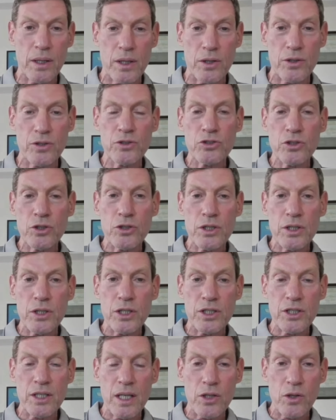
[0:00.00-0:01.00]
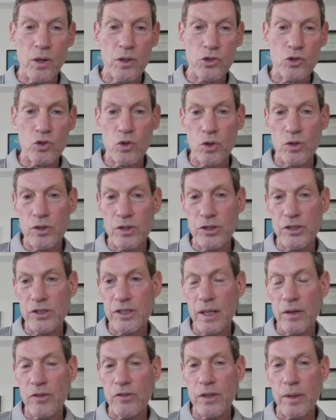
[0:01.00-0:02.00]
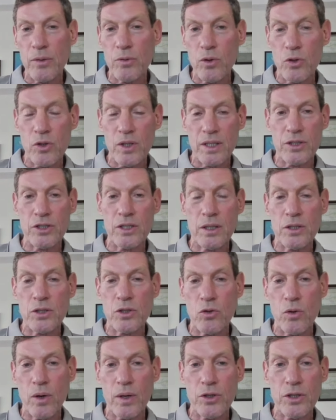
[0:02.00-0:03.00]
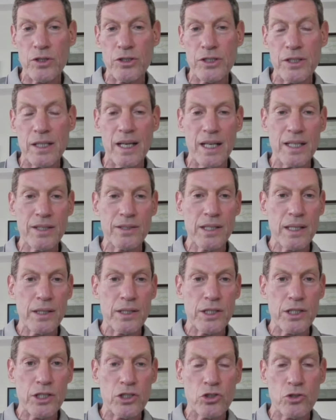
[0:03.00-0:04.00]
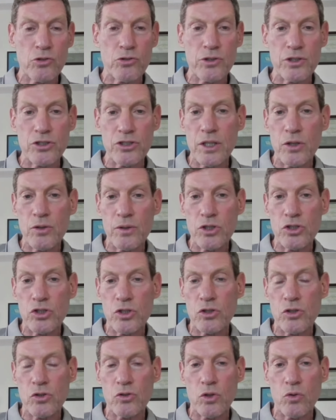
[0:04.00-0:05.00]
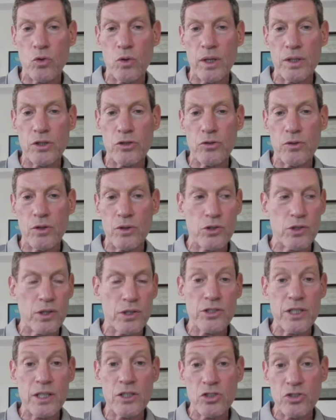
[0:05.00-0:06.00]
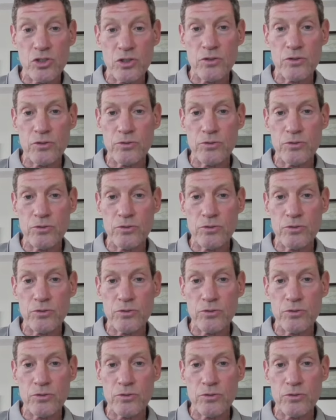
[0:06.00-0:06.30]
certainly cannot call itself democratic. You understand that each of these directions requires further attention.